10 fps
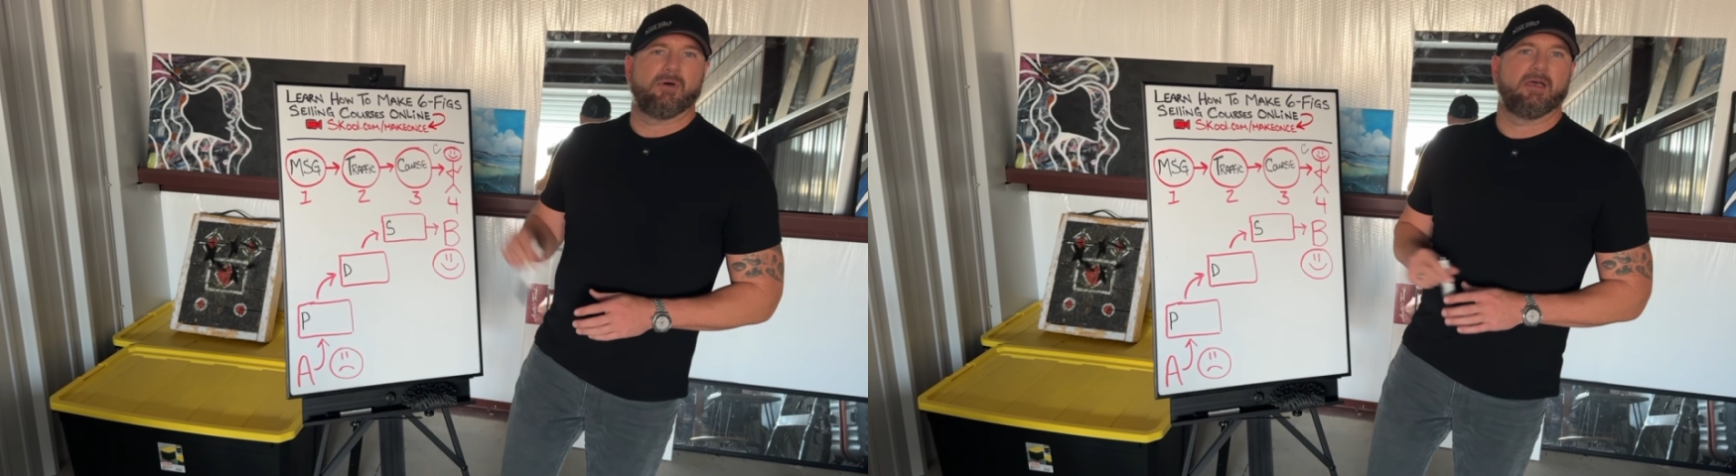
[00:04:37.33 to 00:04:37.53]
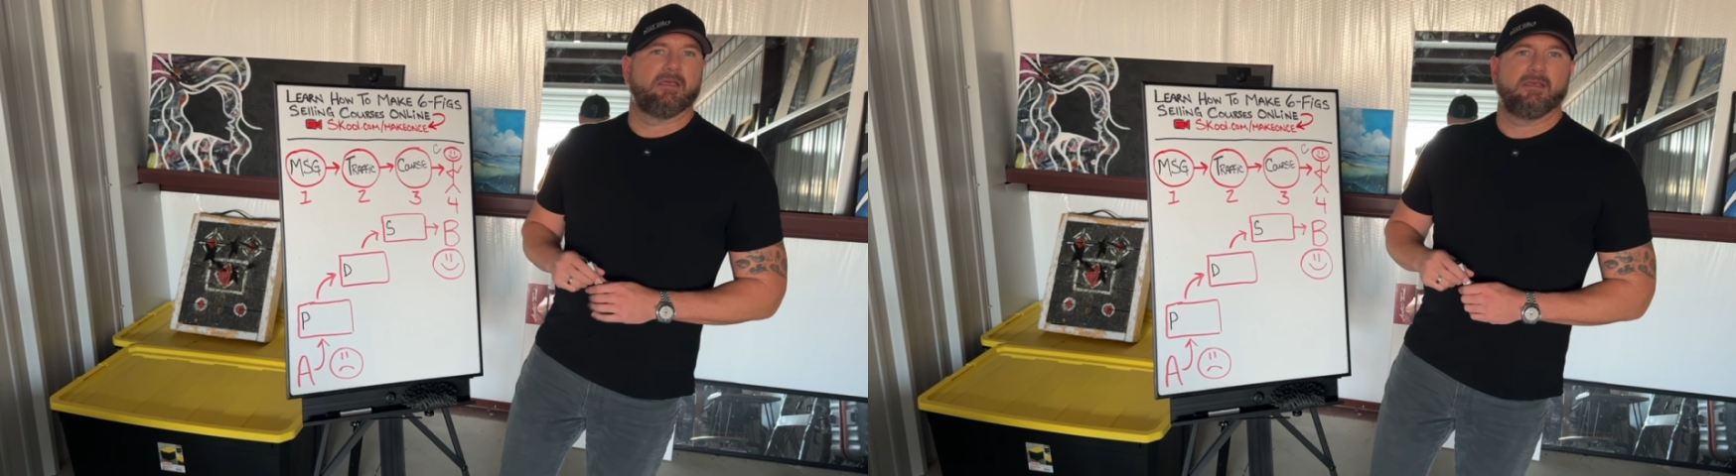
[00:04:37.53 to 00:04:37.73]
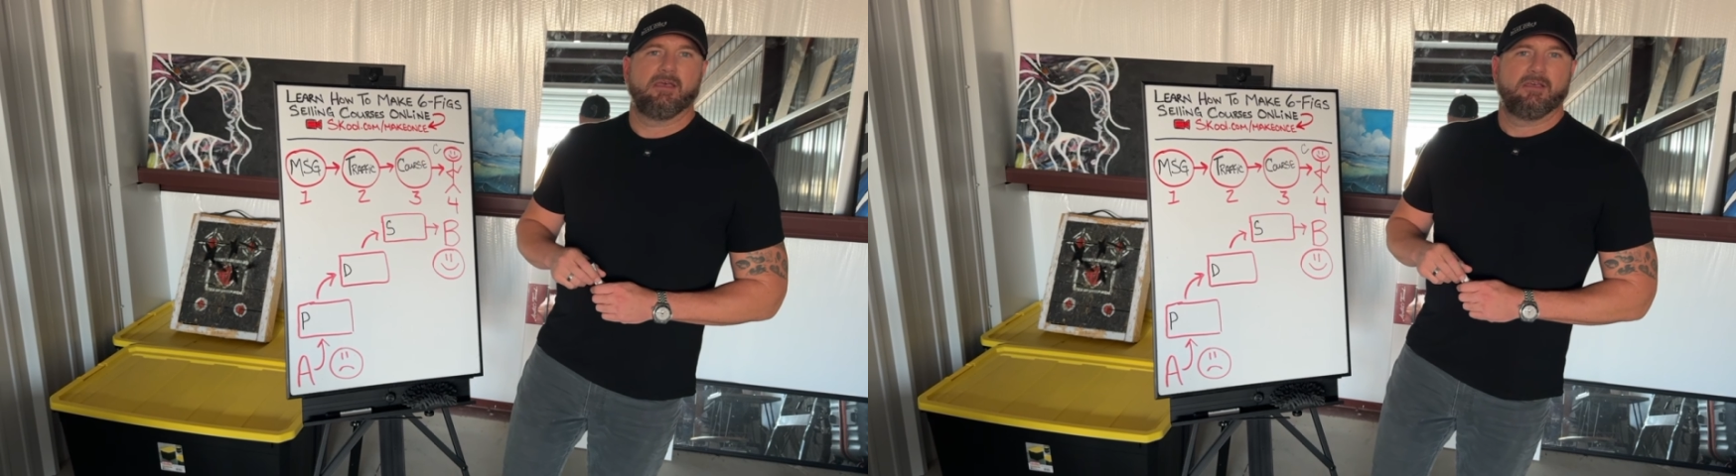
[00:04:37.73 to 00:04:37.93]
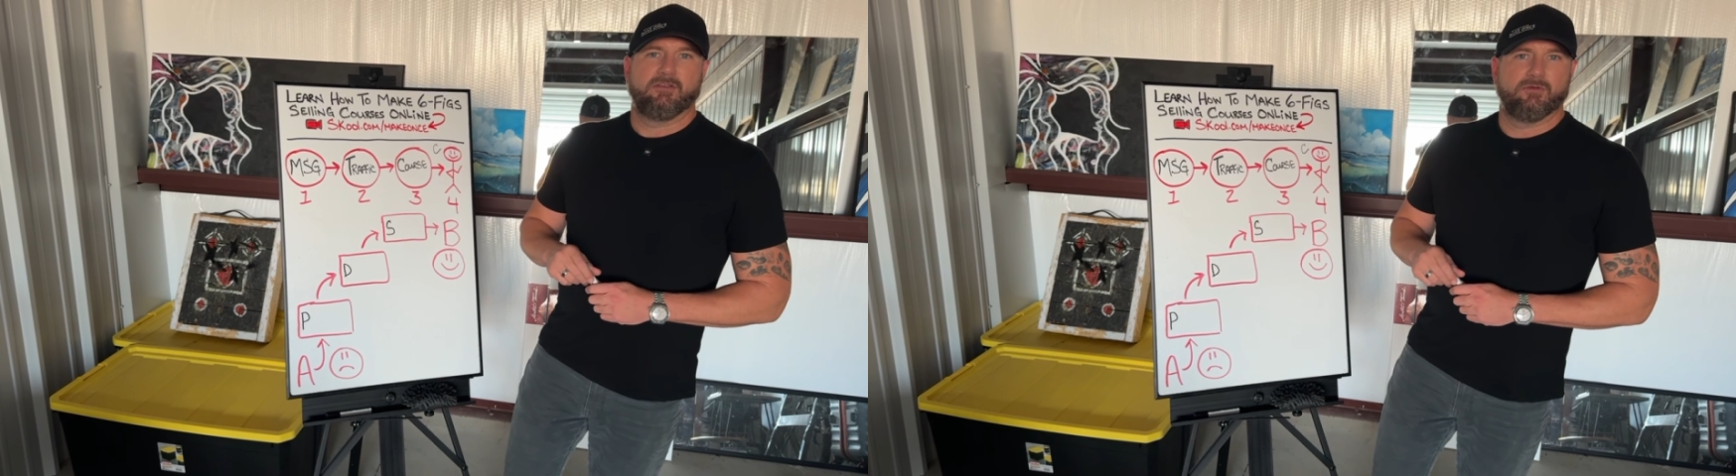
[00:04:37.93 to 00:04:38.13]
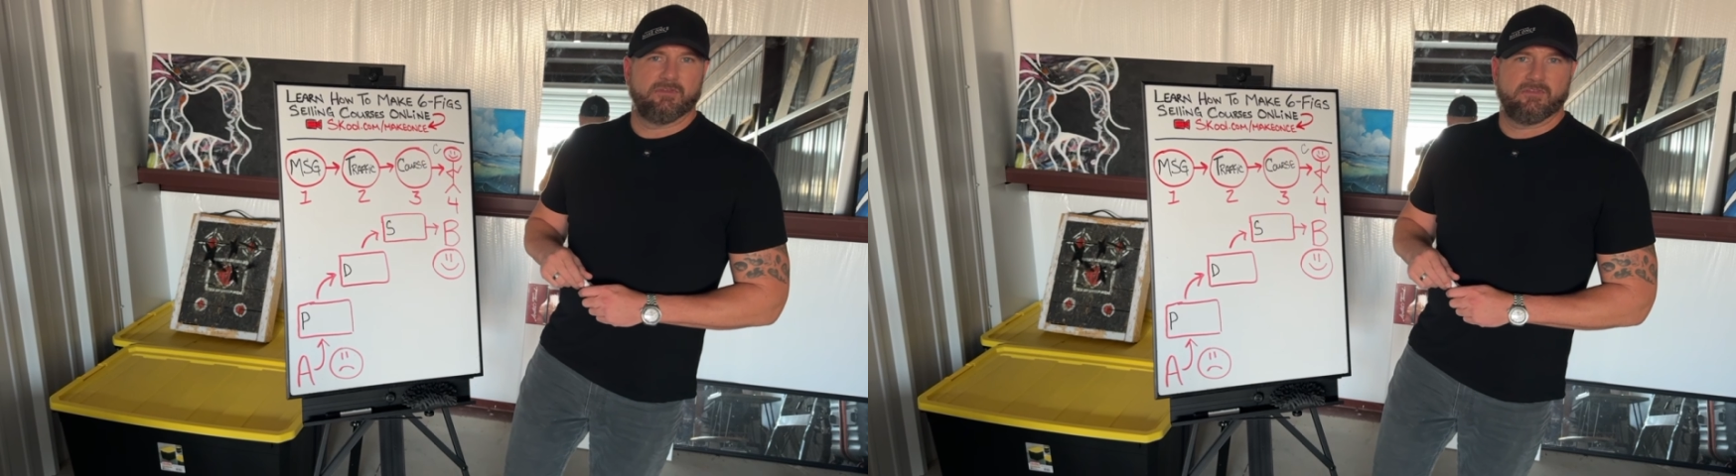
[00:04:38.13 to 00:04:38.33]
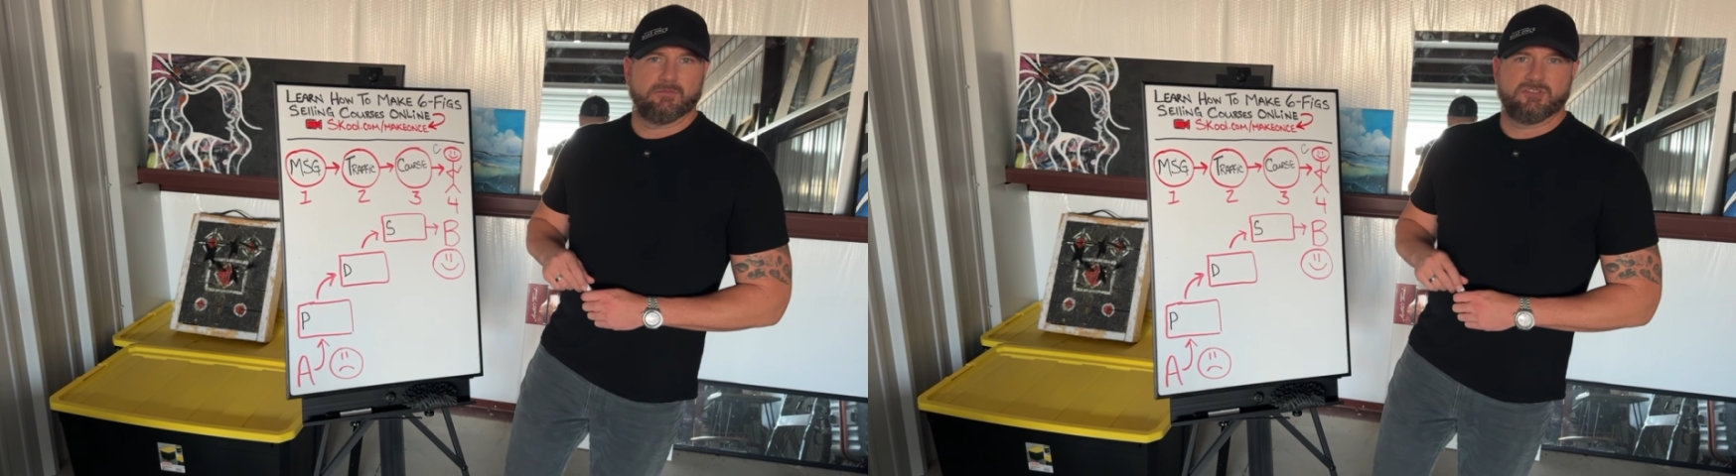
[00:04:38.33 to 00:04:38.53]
by doing some